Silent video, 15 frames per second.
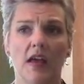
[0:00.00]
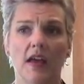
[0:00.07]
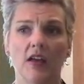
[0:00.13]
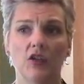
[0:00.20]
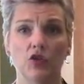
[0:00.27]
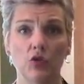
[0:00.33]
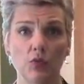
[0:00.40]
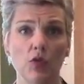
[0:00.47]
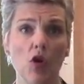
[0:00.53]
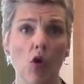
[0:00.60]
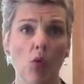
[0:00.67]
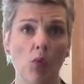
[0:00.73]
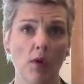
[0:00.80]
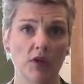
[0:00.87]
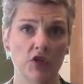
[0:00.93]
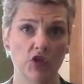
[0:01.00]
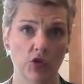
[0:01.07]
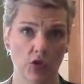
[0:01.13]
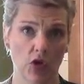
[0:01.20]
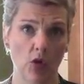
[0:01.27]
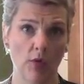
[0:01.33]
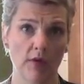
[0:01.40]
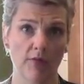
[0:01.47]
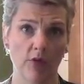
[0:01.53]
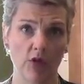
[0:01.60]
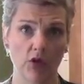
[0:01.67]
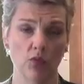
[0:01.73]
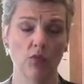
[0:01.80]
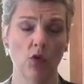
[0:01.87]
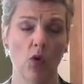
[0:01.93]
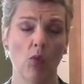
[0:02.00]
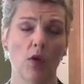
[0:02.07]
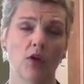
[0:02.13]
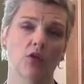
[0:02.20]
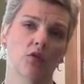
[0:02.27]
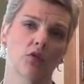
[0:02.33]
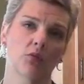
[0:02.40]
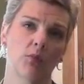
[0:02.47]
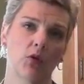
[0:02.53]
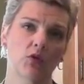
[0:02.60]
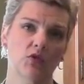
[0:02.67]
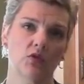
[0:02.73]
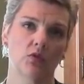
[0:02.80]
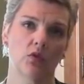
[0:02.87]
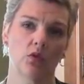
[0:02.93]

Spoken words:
And you know what you're going for. You know what your personal